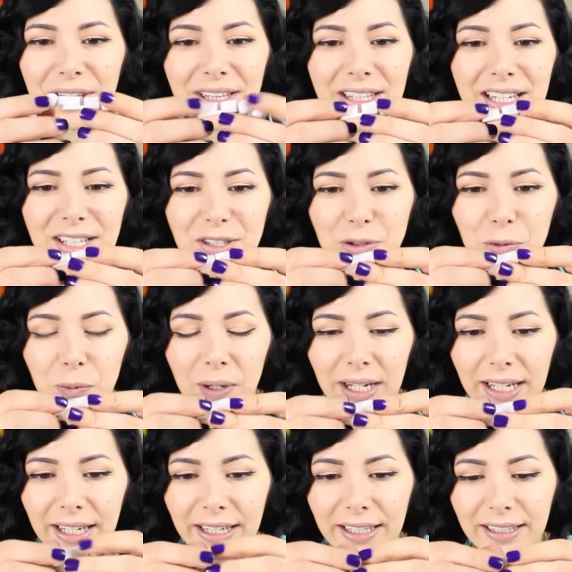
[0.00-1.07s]
With this
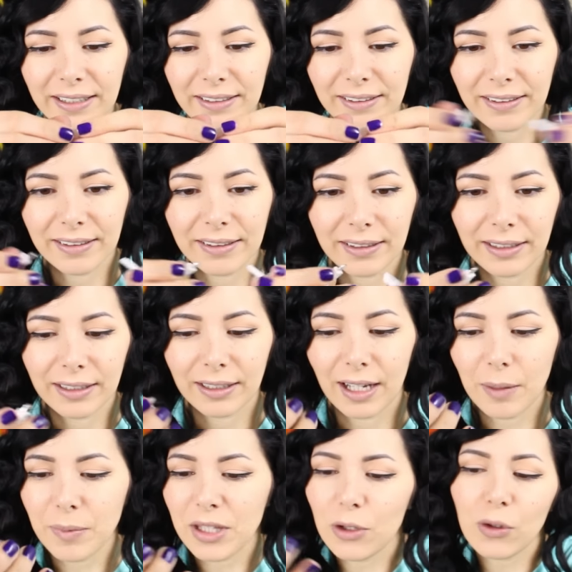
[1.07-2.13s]
one,
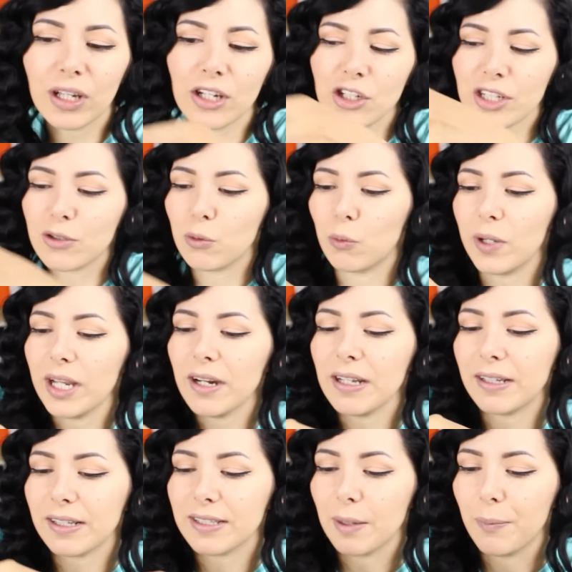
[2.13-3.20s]
I mean you can just wear
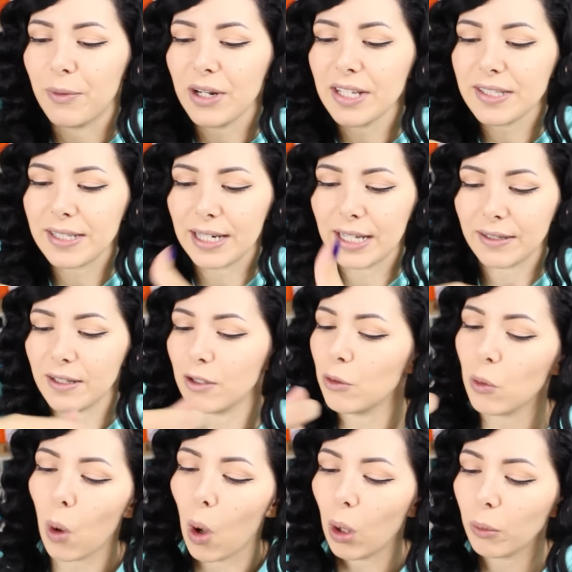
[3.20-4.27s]
it as a bracelet and
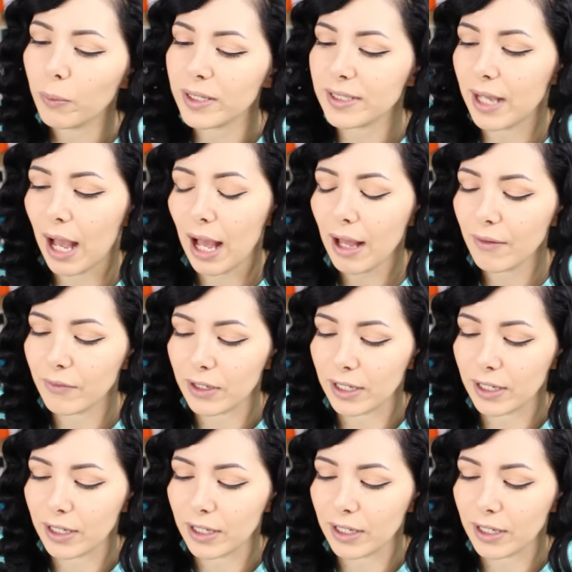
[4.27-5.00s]
you always have